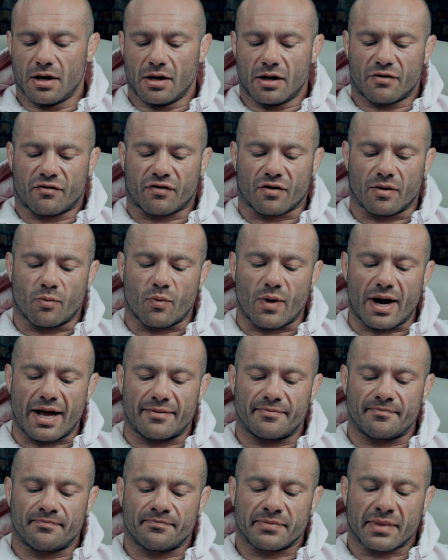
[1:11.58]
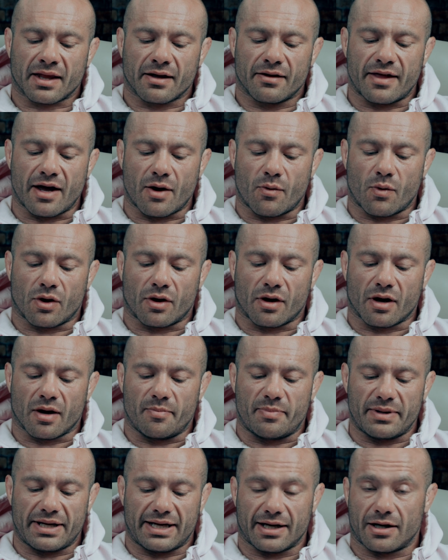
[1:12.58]
from when they were a
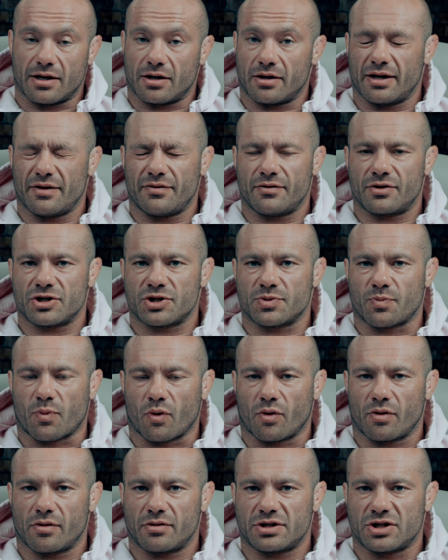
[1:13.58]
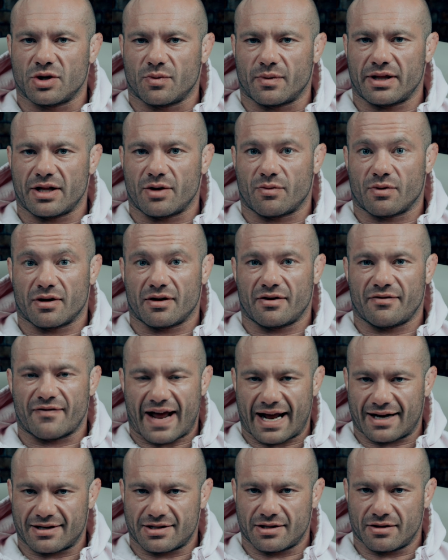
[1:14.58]
beginner in their sport to when they were
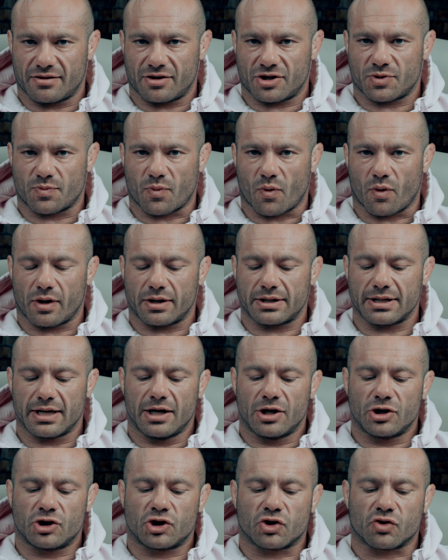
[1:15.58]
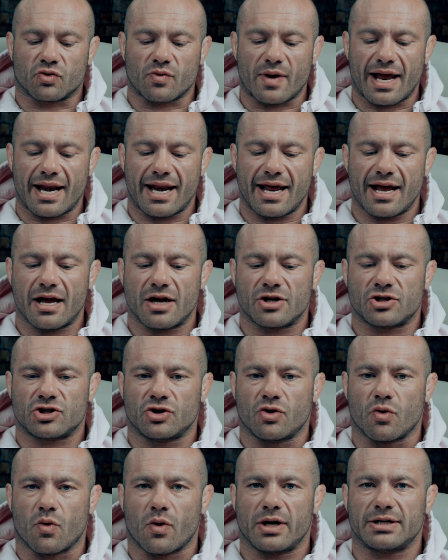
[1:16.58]
advanced in their sport, training is
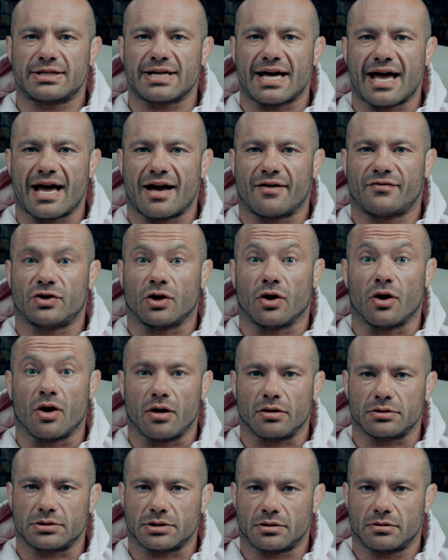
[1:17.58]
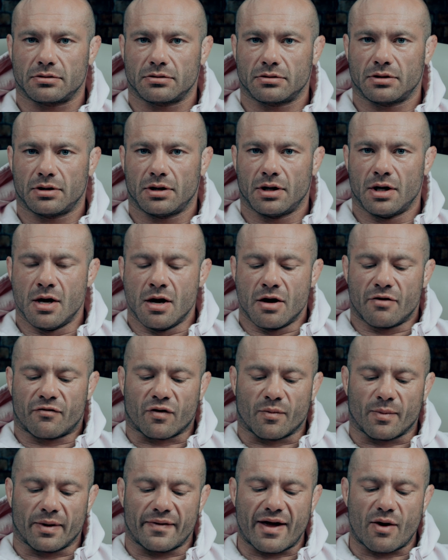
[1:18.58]
going to have to alter.
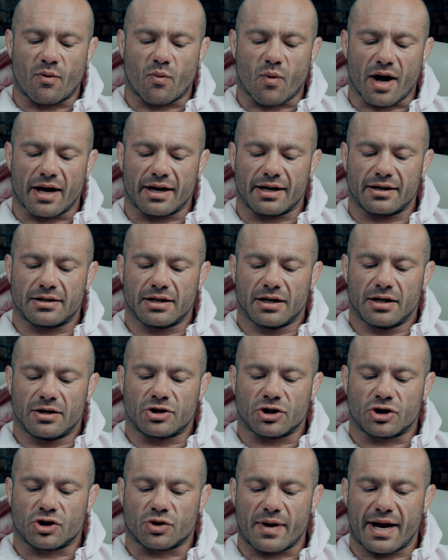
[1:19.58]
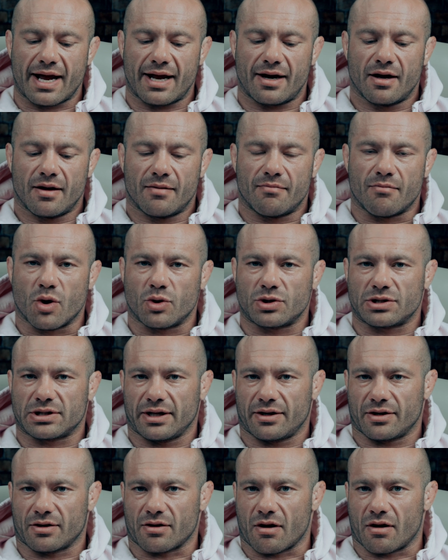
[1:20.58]
From when they wanted to train mostly
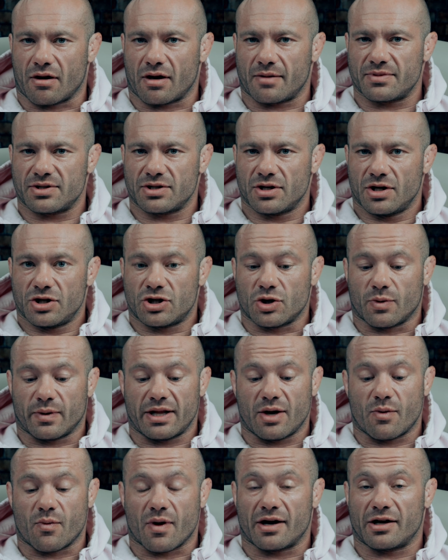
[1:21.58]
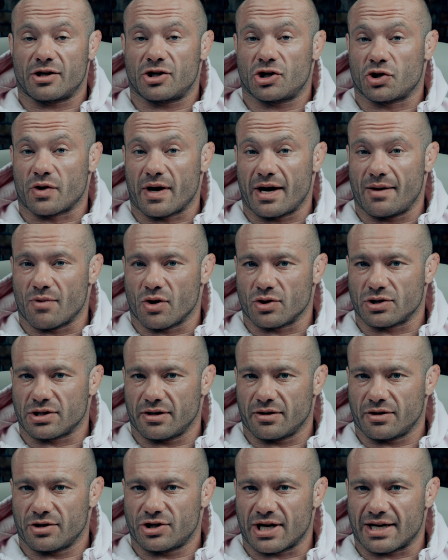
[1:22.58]
their arms to when they wanted to train mostly
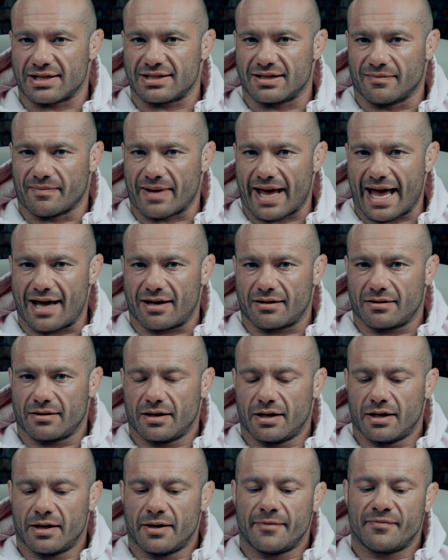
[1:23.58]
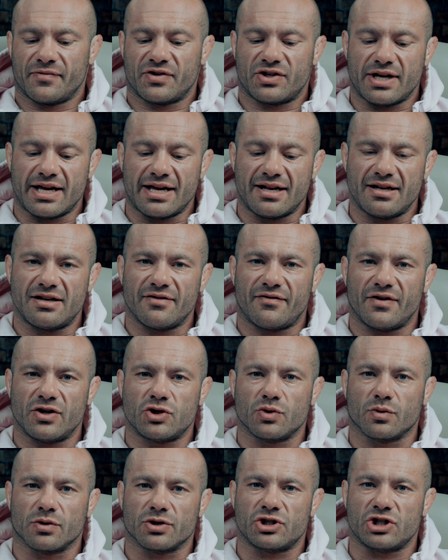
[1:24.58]
their chest and back,
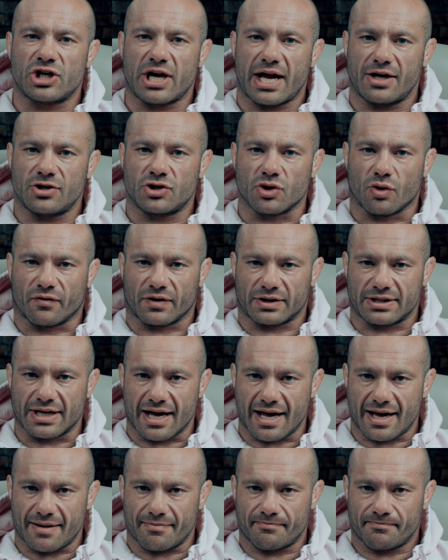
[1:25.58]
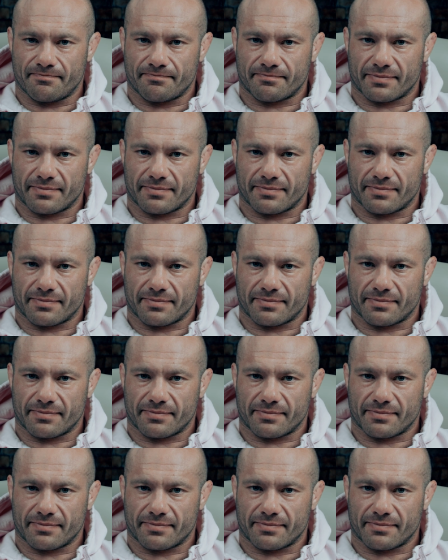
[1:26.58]
individuals change over time.